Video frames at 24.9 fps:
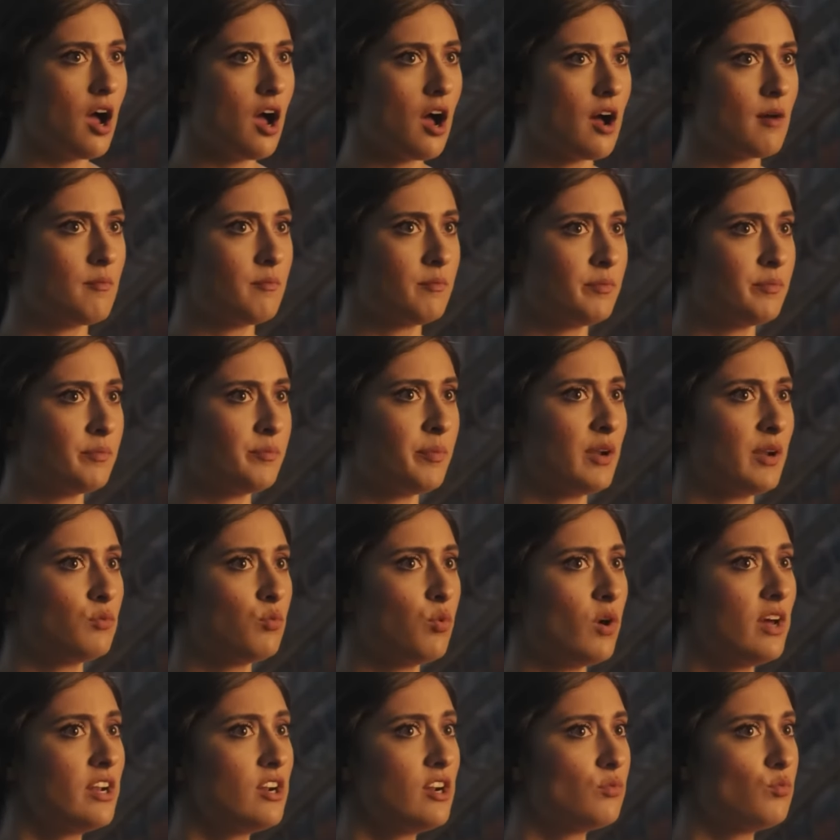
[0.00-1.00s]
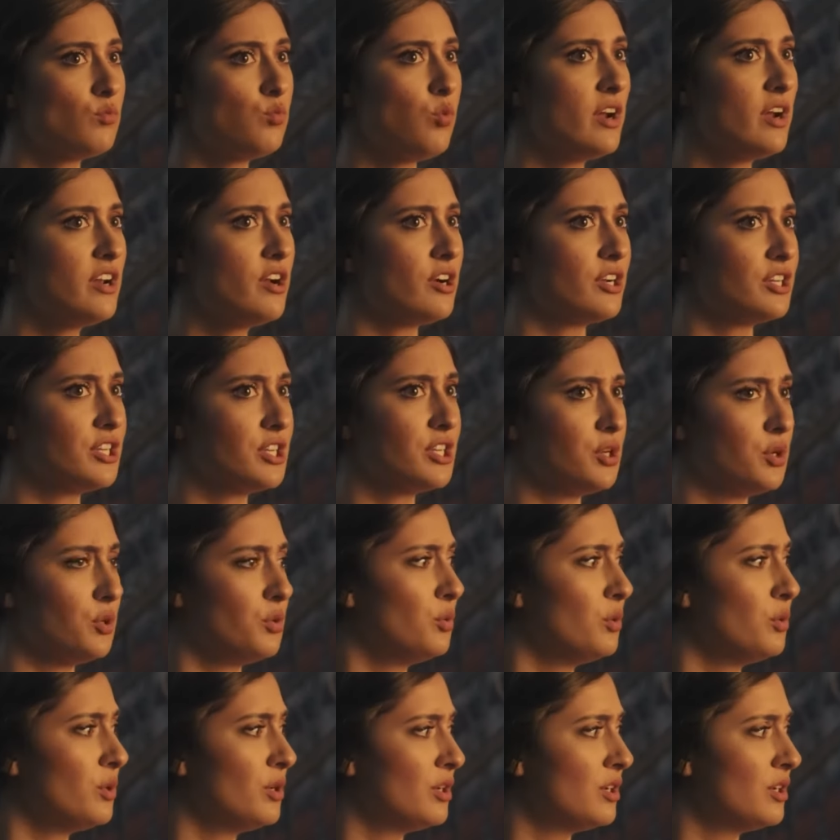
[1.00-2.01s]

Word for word: Um, but what what are you?